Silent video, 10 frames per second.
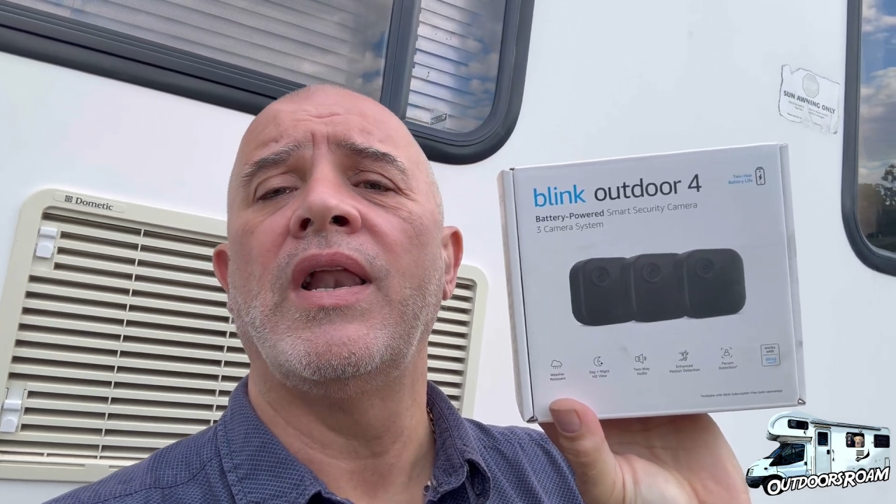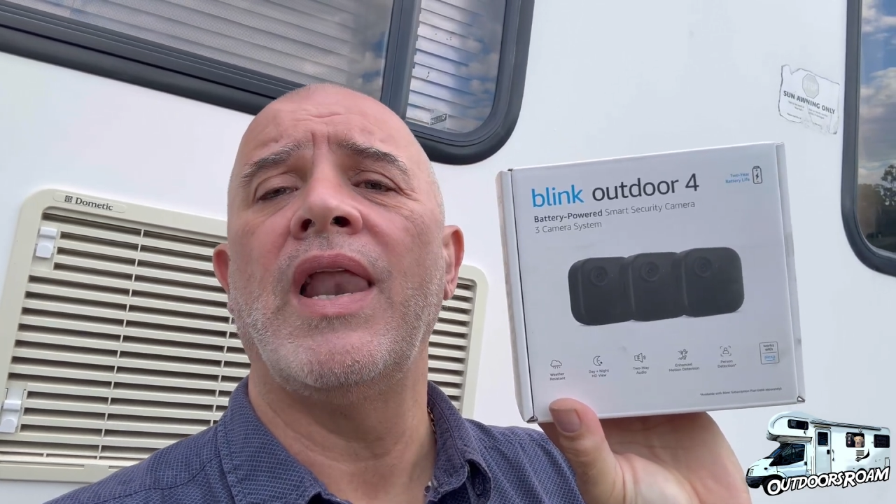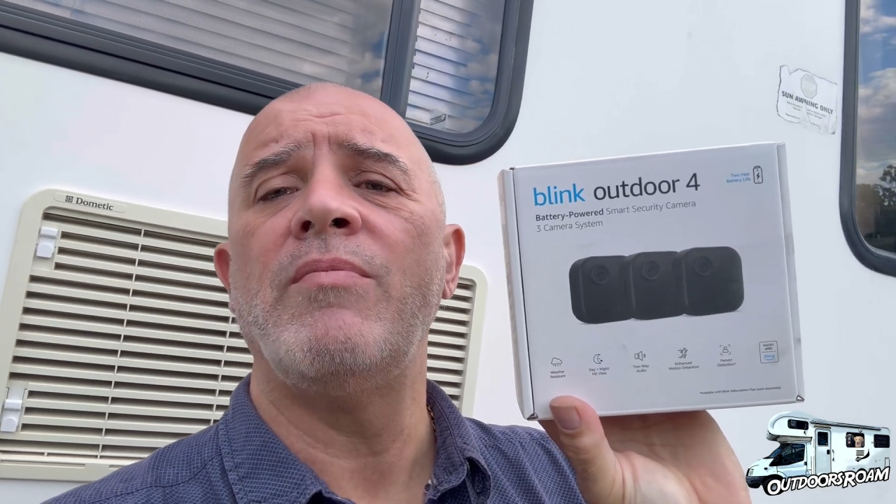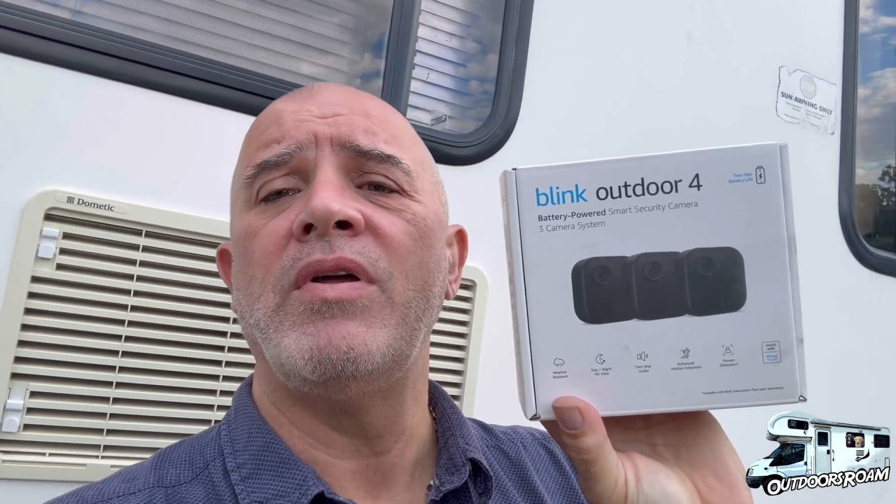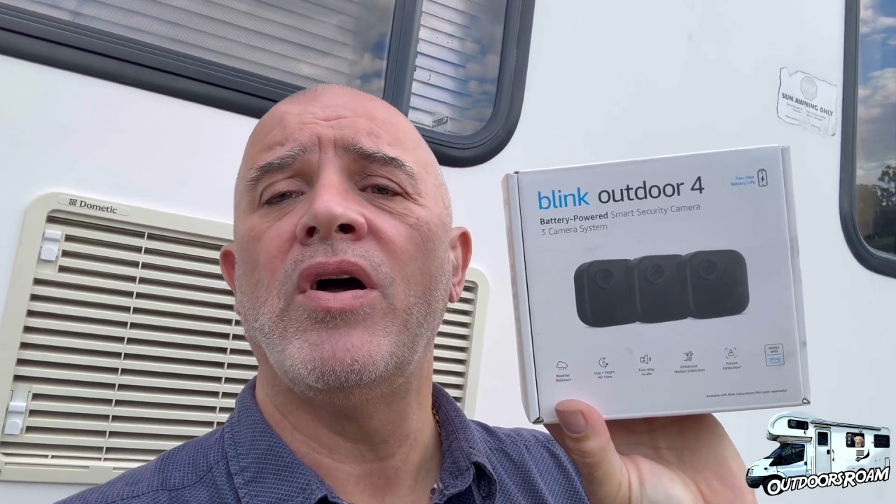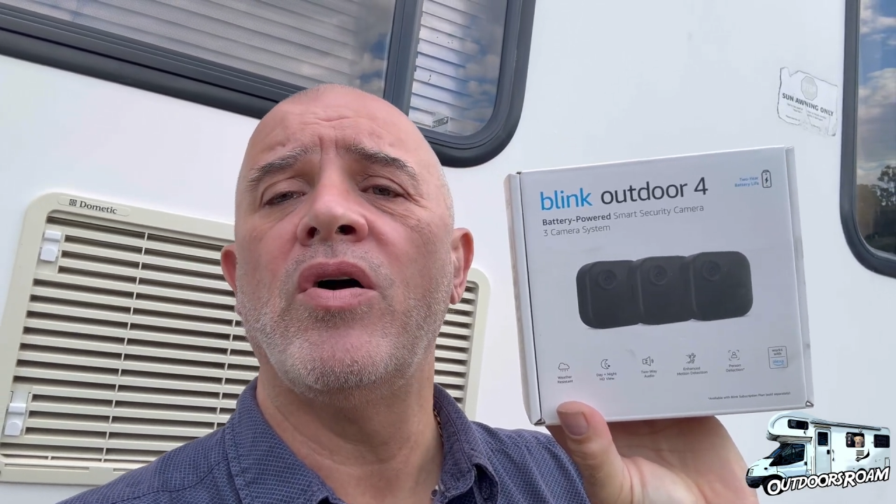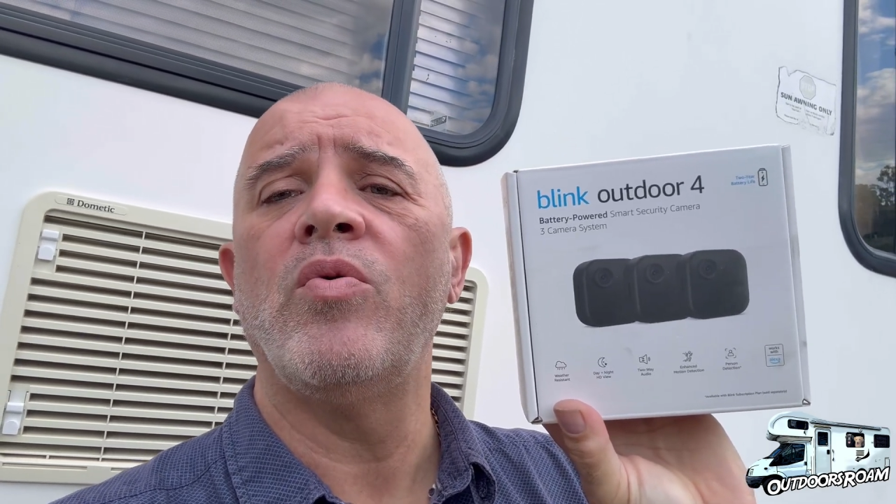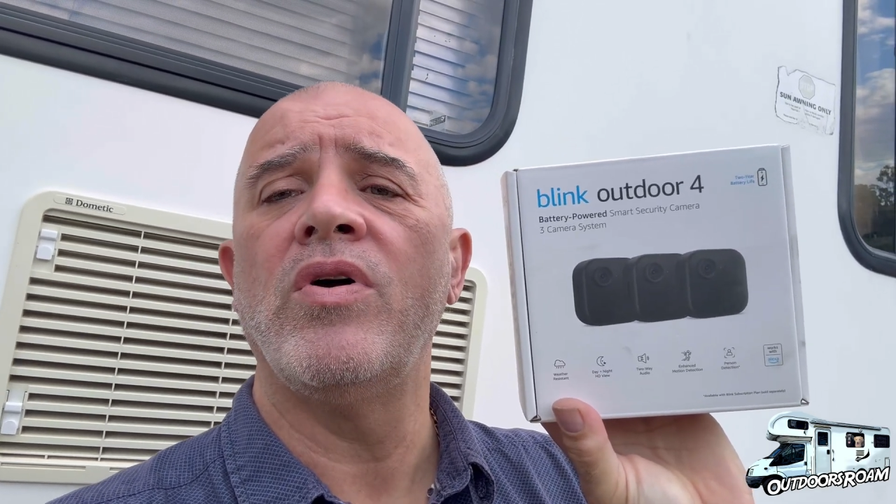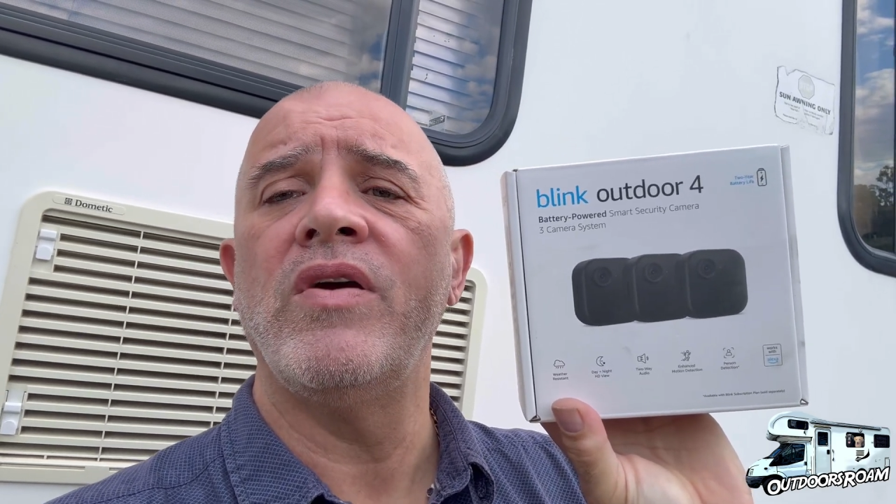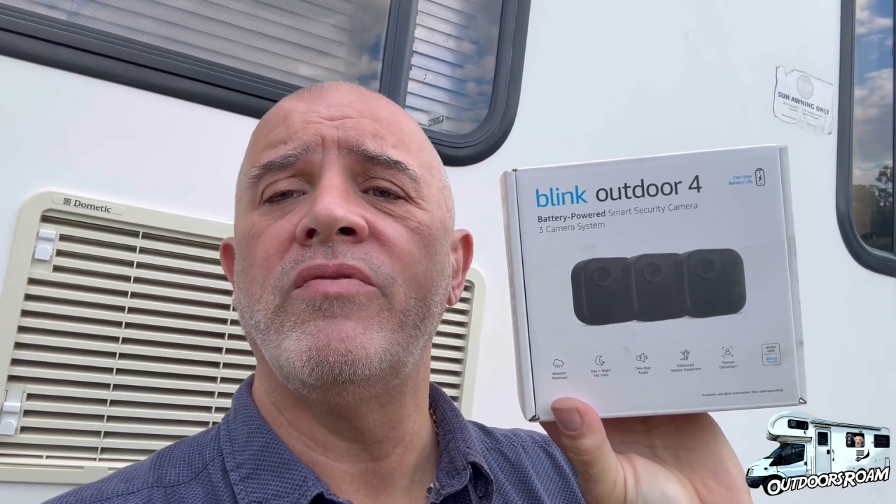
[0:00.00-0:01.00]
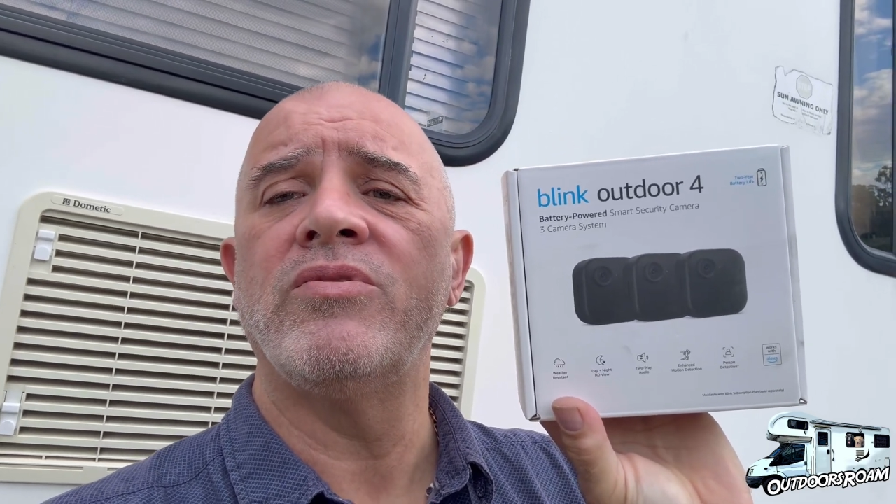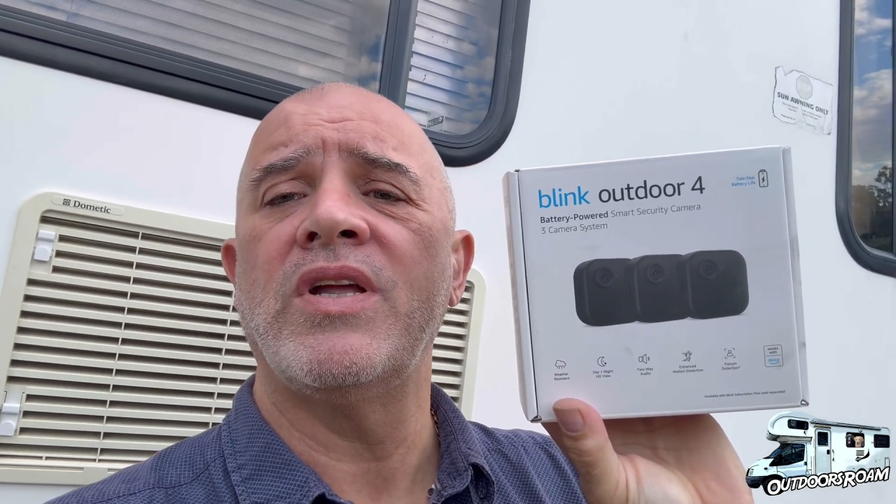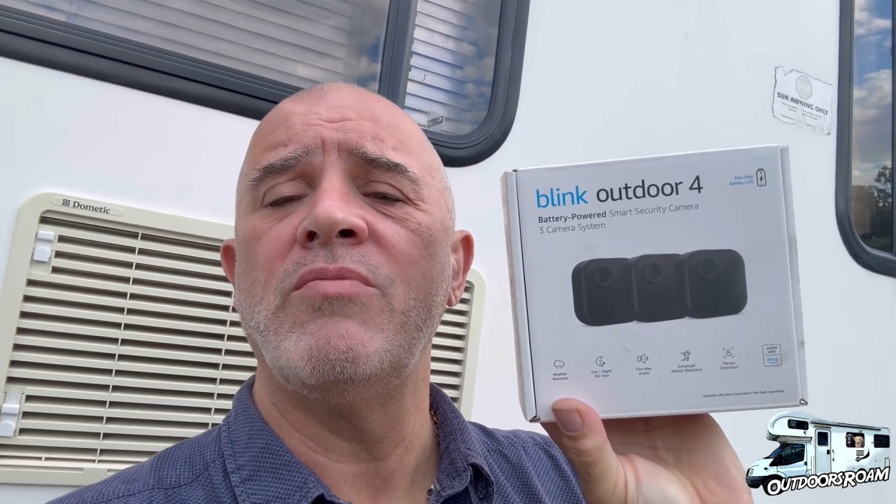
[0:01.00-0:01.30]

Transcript: let me know if there was any